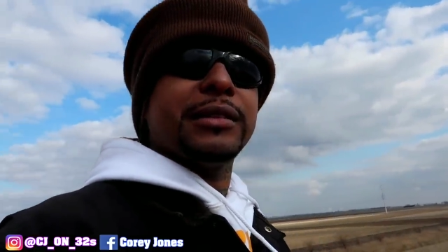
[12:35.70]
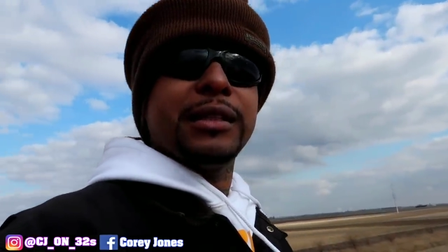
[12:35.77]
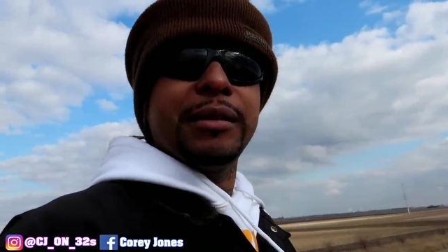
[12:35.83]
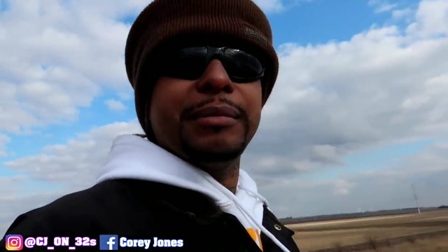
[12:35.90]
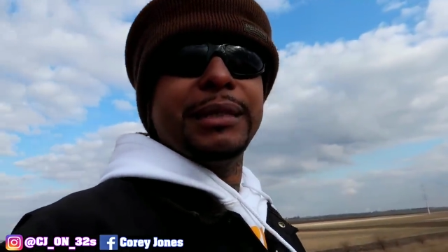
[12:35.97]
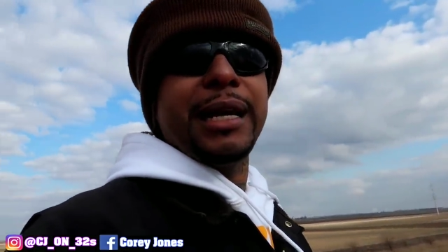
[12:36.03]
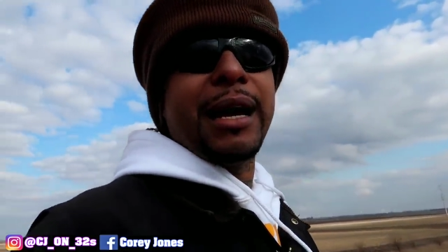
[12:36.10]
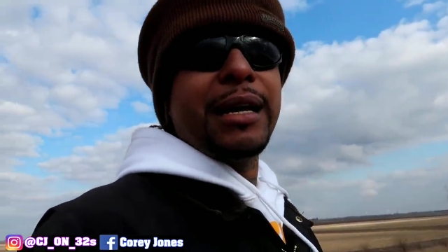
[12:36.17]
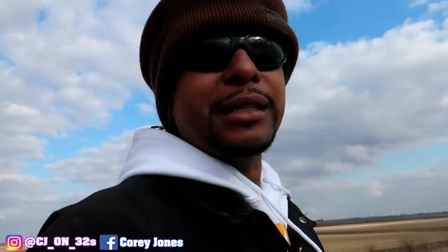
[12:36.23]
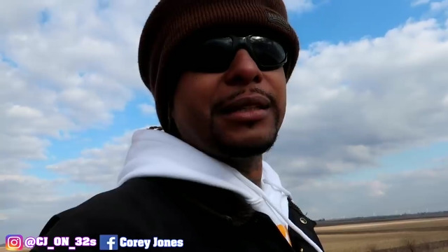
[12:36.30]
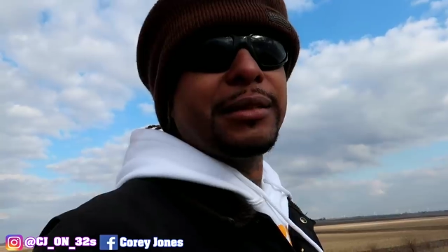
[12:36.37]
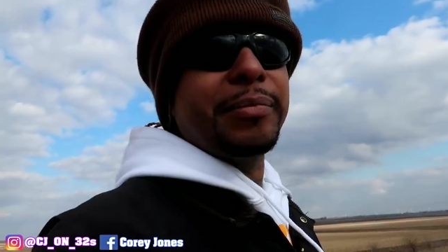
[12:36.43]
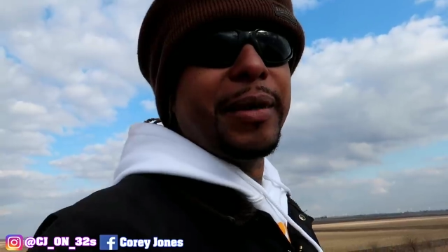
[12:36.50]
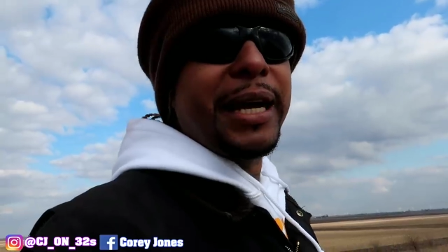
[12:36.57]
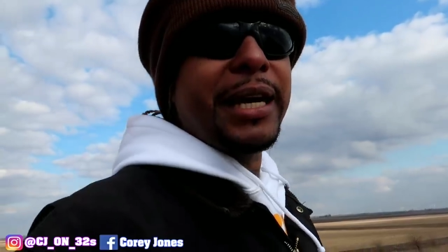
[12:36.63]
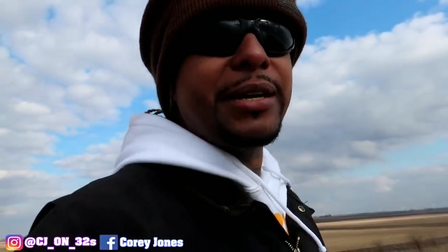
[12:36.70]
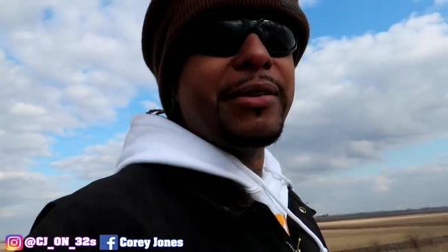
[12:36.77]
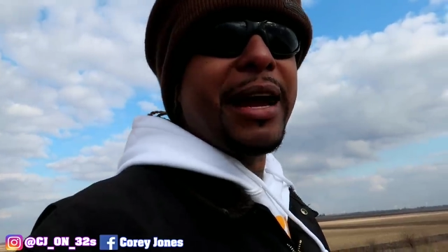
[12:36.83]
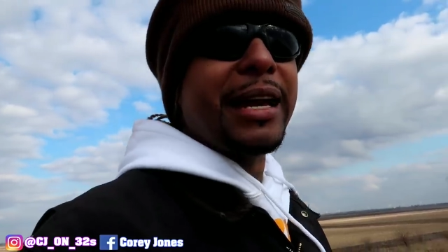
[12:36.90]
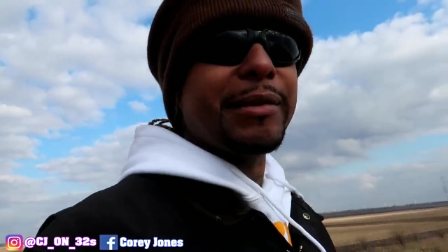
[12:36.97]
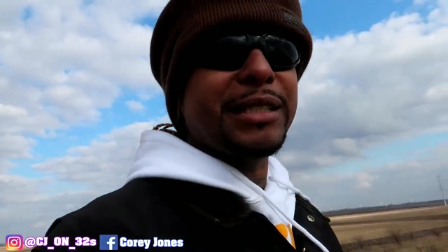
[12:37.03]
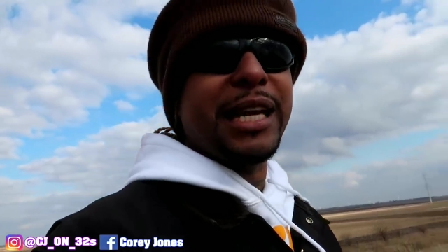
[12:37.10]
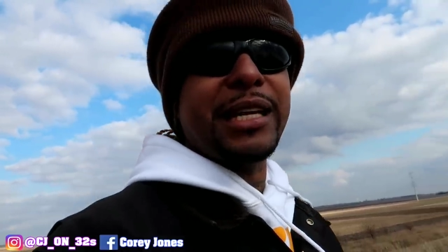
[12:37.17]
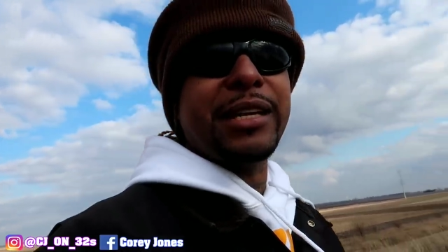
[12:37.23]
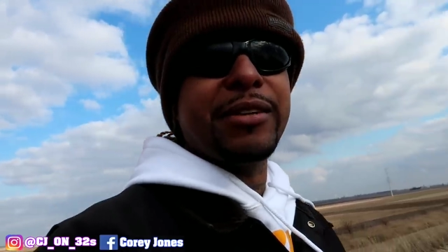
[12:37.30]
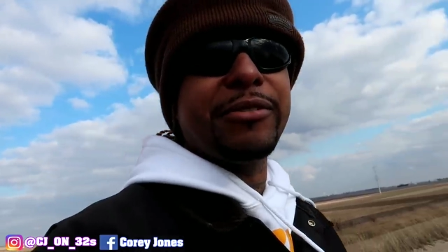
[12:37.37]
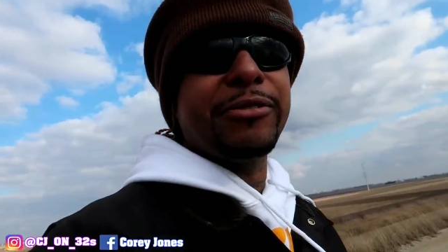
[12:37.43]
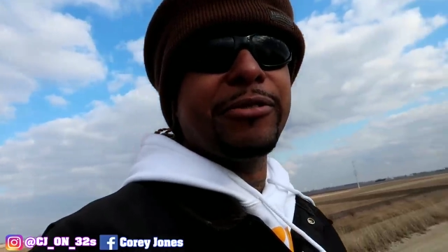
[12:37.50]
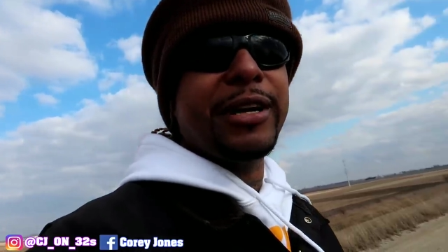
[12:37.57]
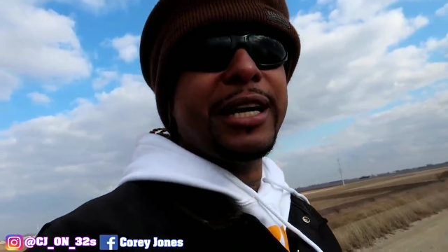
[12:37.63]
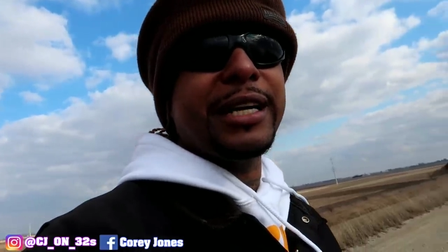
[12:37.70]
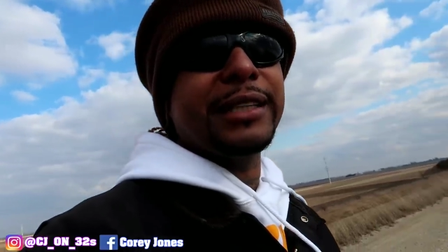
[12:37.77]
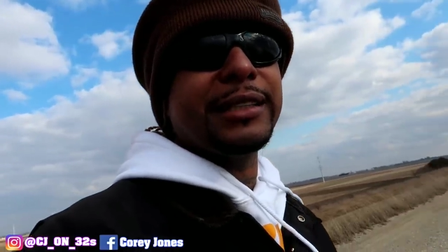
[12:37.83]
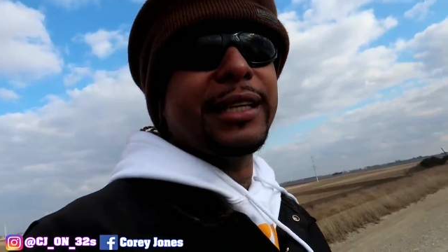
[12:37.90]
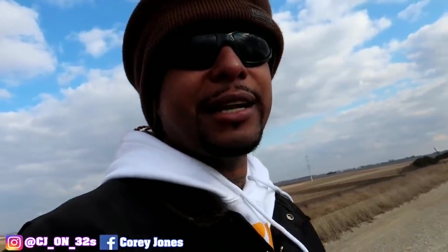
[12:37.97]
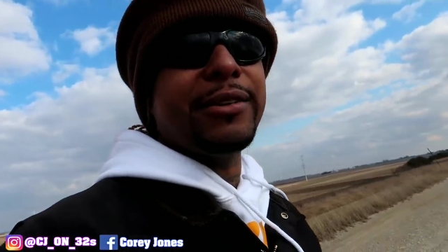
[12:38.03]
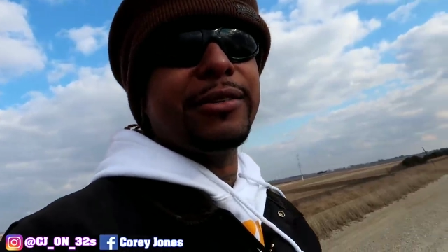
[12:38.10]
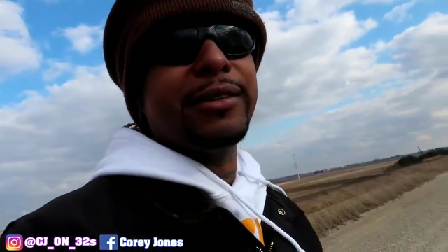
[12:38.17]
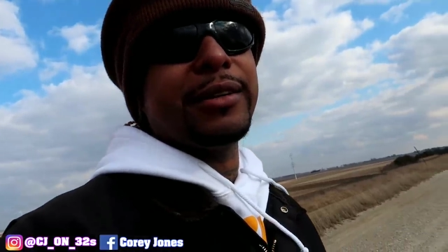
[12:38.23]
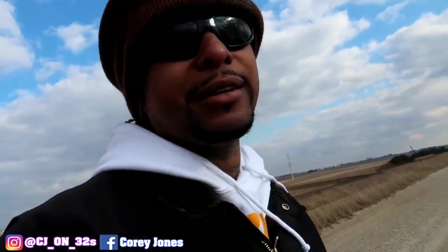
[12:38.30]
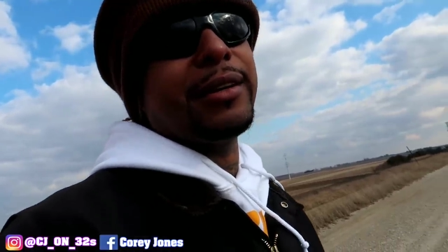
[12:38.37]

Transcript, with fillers: sometimes, man, you gotta take your friends out,